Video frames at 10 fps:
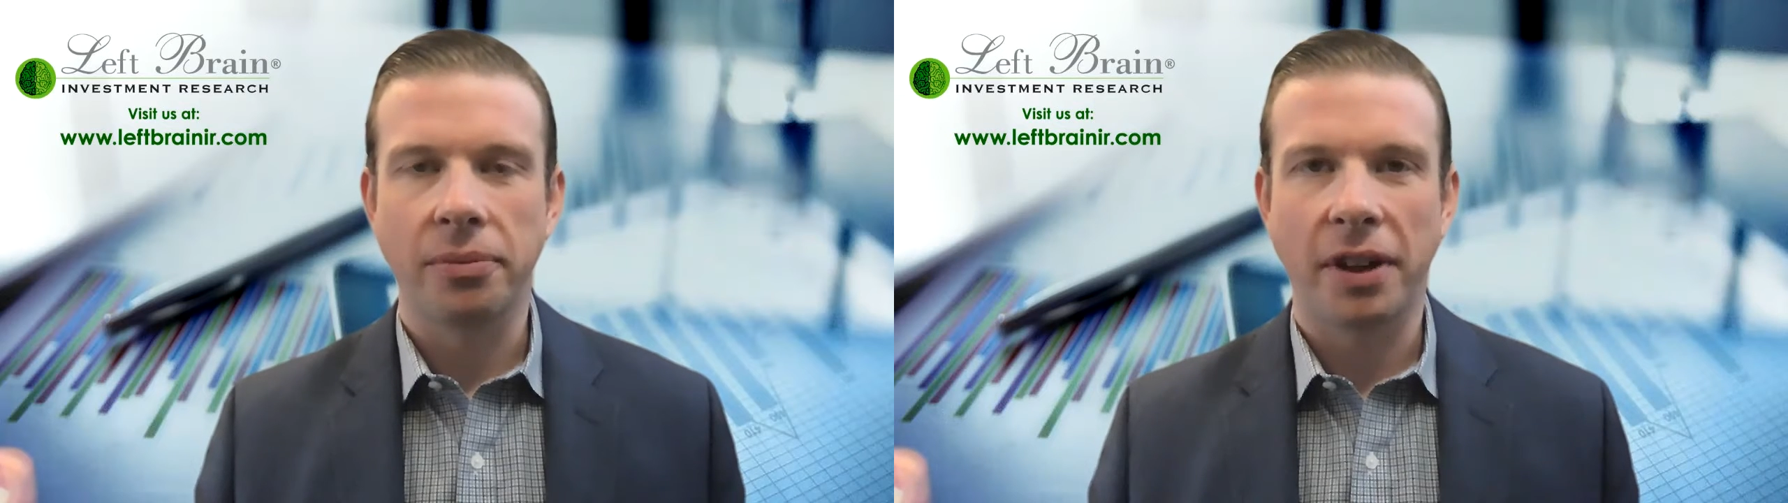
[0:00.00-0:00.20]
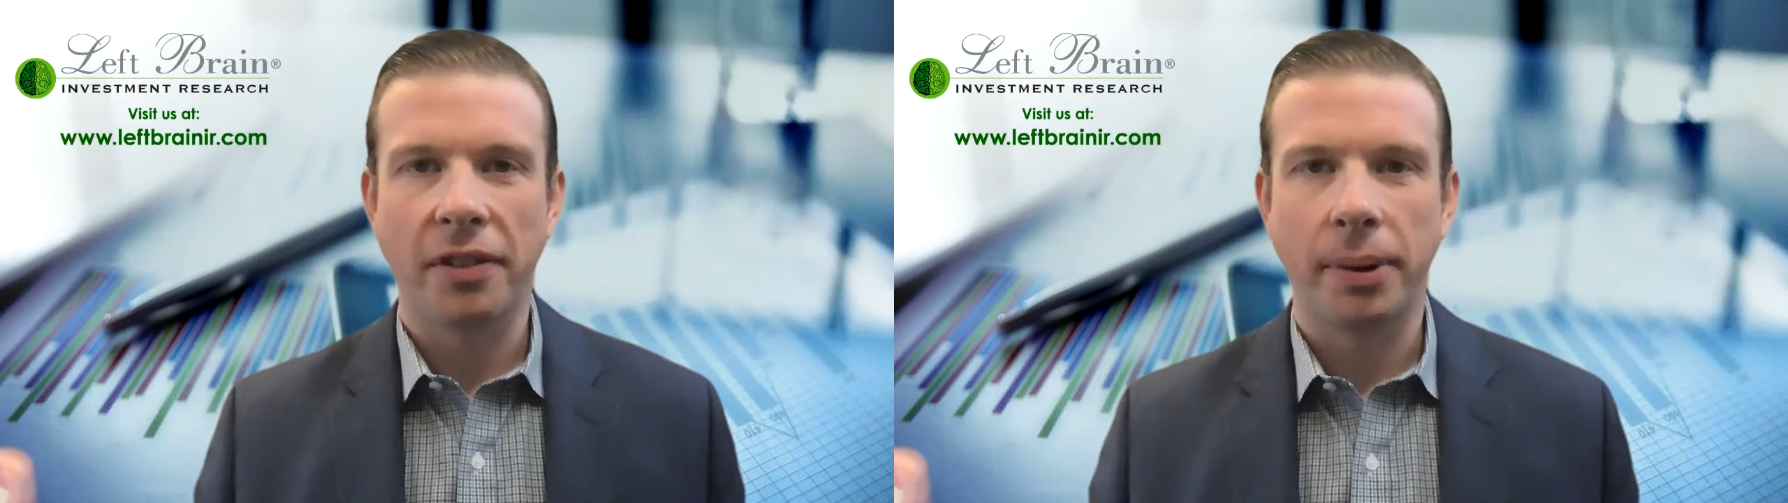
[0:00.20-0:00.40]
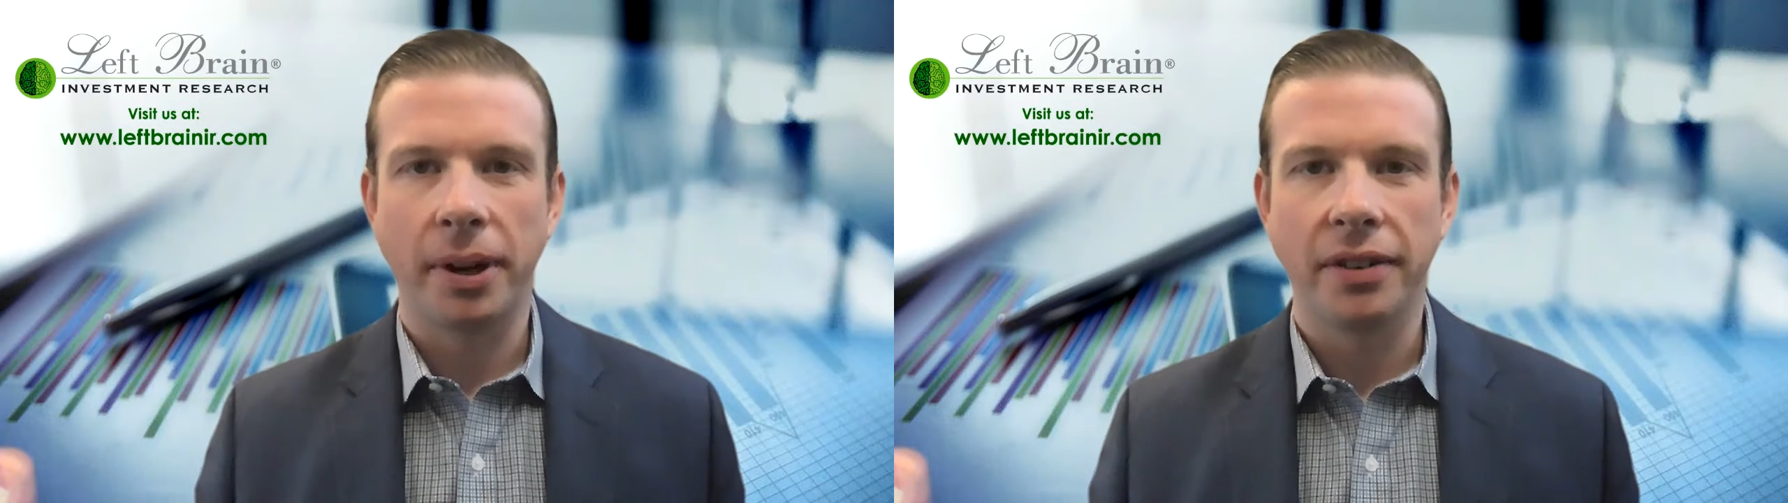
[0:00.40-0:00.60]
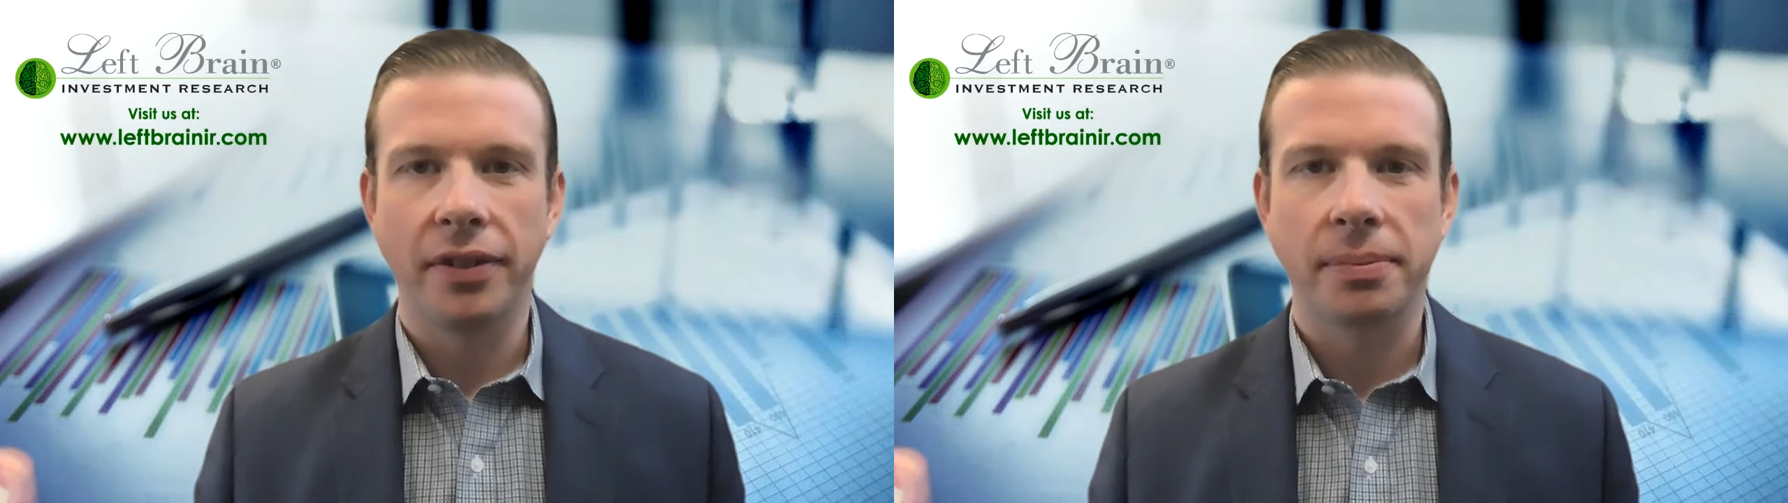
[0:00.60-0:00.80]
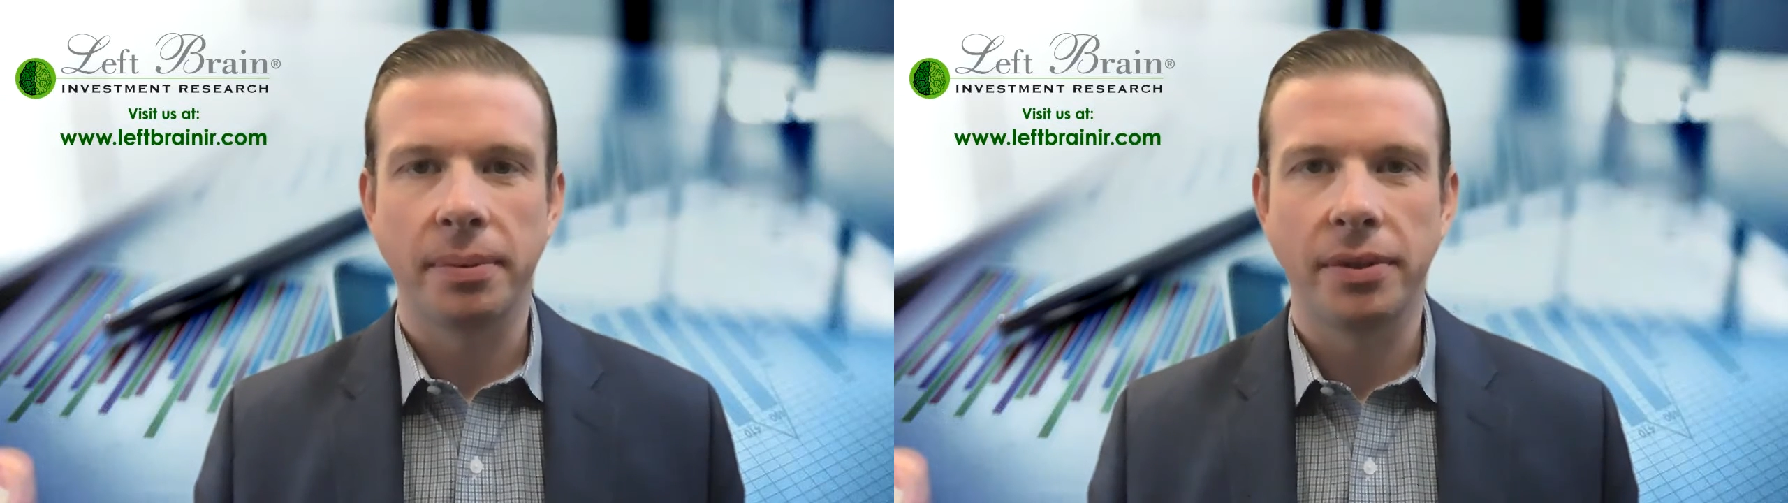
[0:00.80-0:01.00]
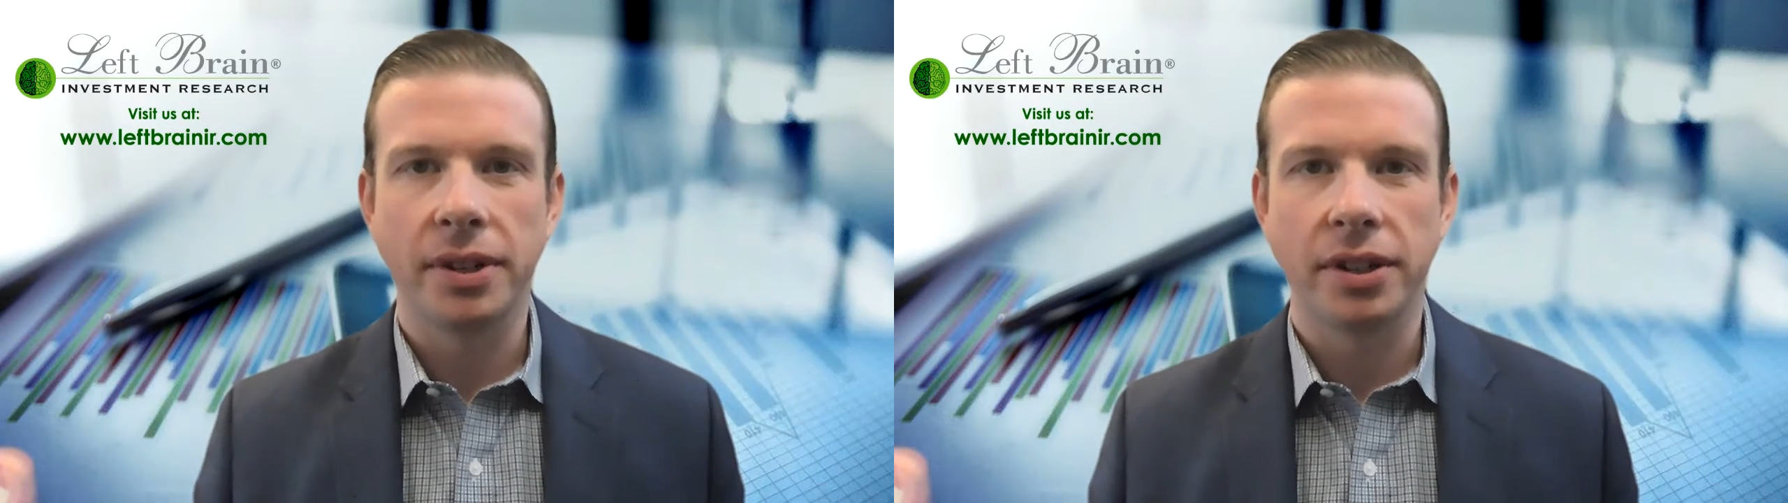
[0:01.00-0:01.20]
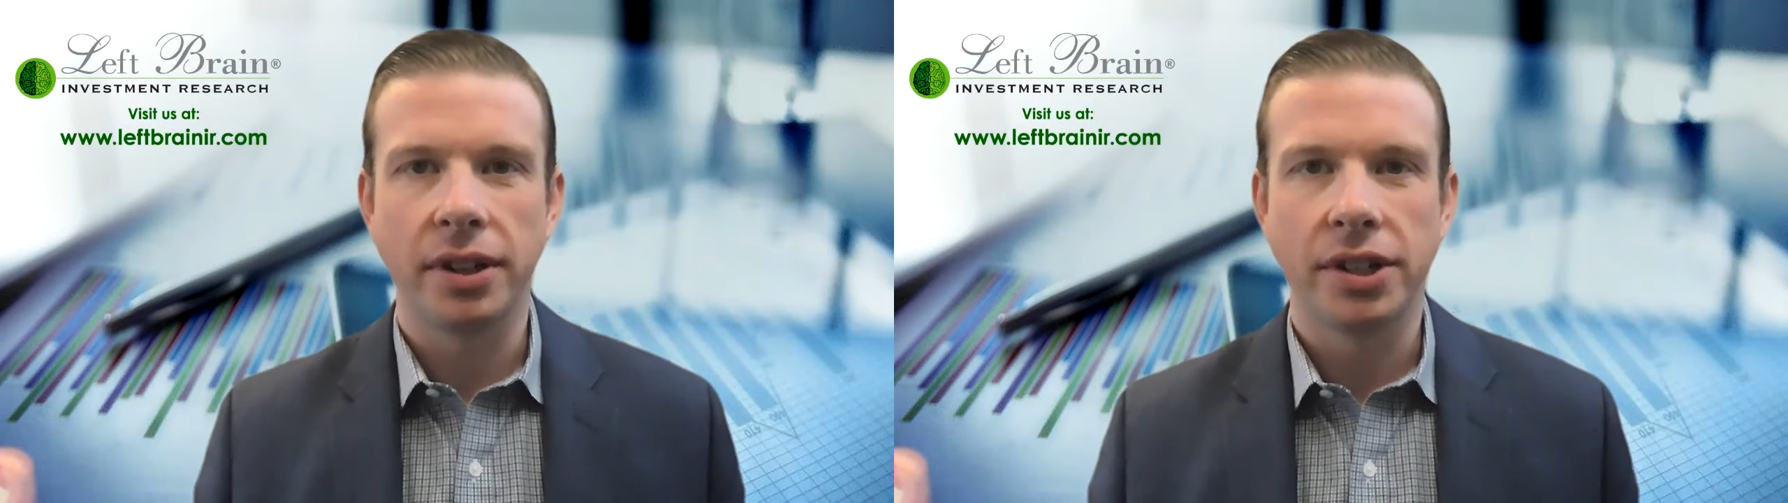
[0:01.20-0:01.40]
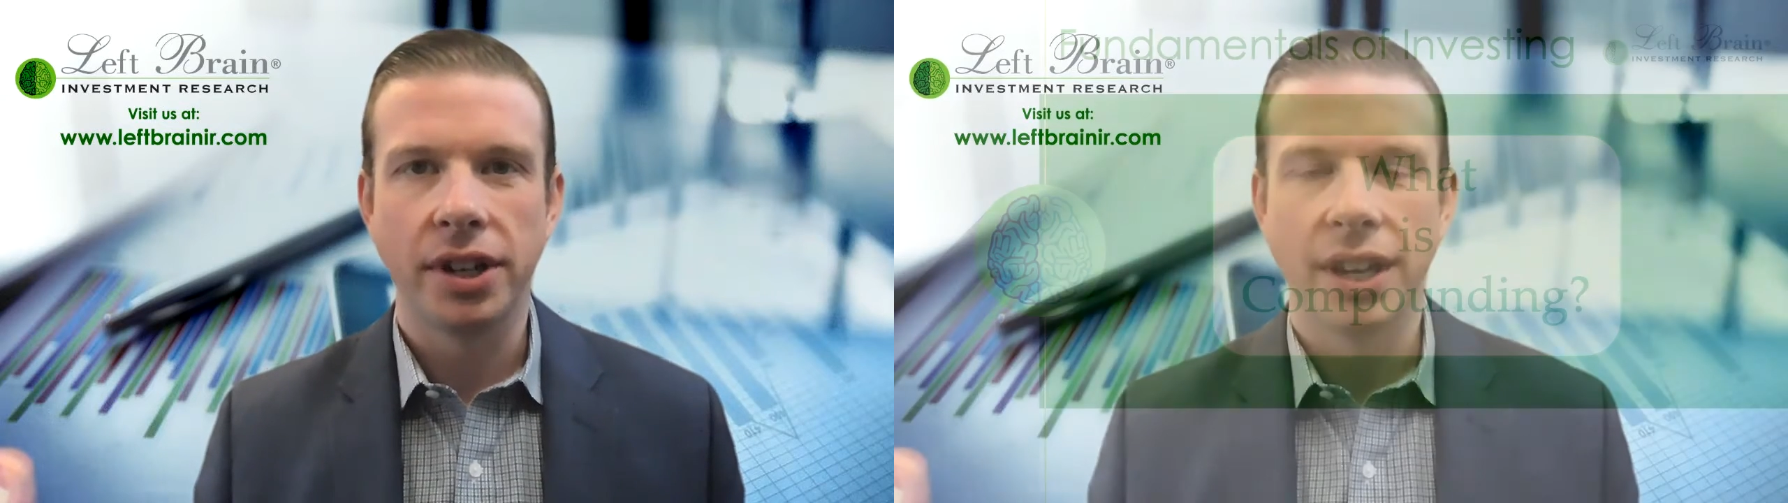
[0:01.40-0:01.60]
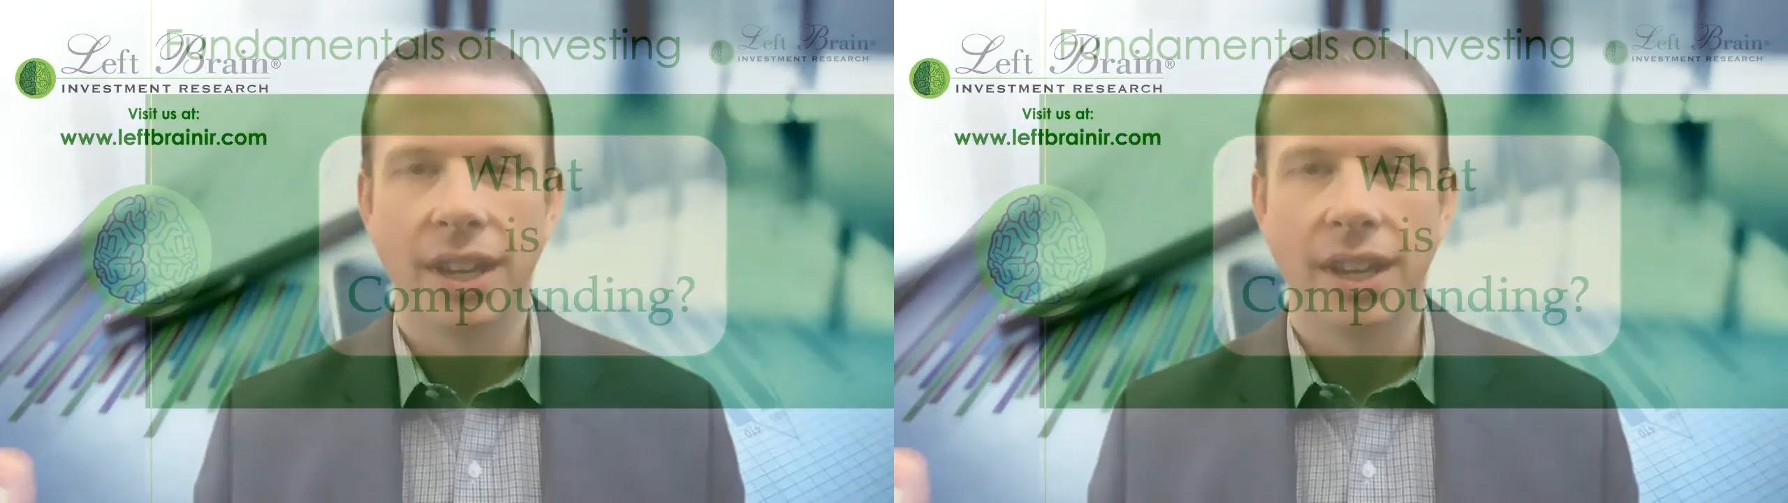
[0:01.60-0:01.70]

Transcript: Left Brain Investment Research.